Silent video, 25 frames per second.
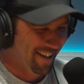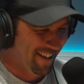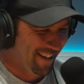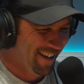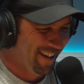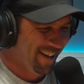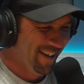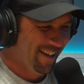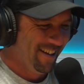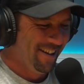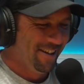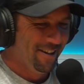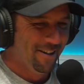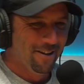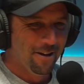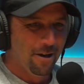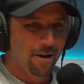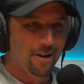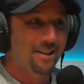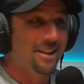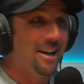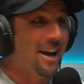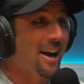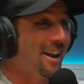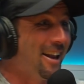All this
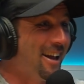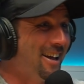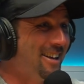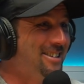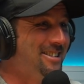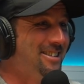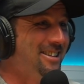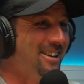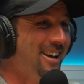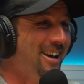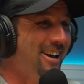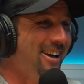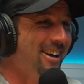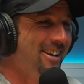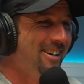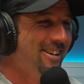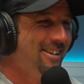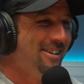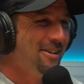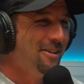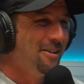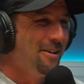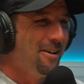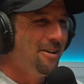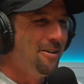time? Yeah, that's We're it. in the
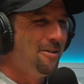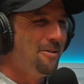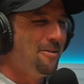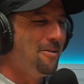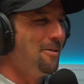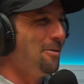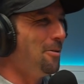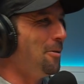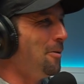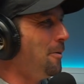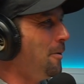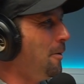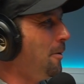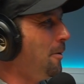Rockies.